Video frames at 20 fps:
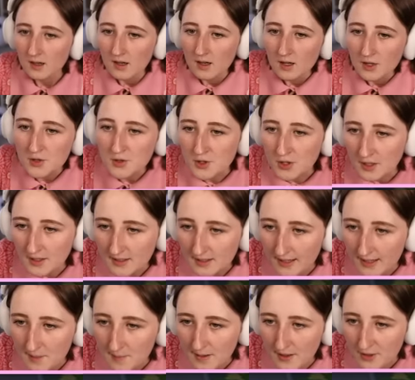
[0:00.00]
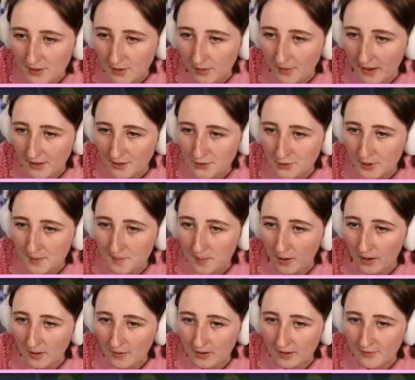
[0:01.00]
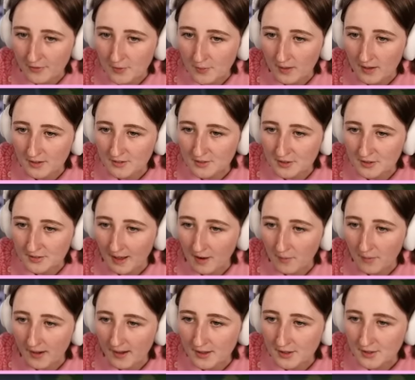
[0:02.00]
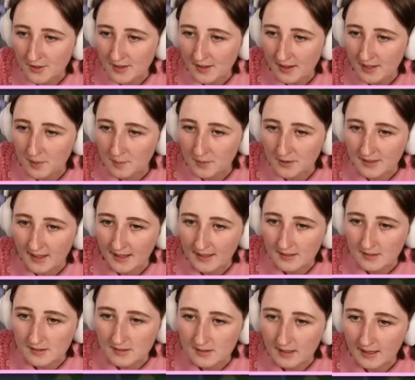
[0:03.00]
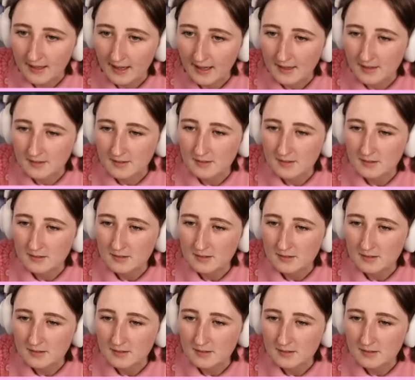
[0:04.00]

You could kind of make your own ice cream parlor if you wanted to that way. You can kind of pretend, I guess.